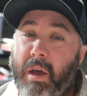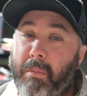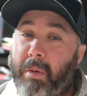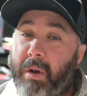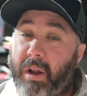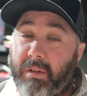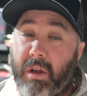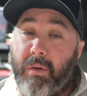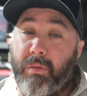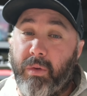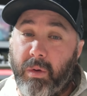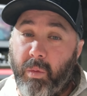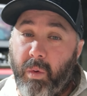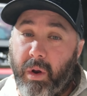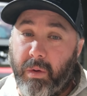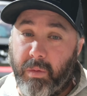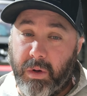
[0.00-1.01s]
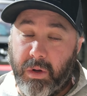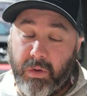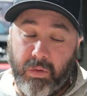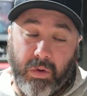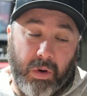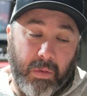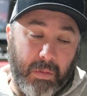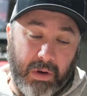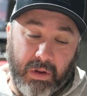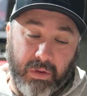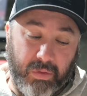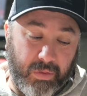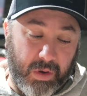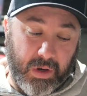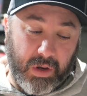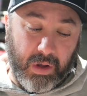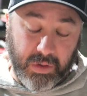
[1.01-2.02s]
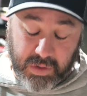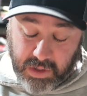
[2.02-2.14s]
but I definitely want to include them in this video.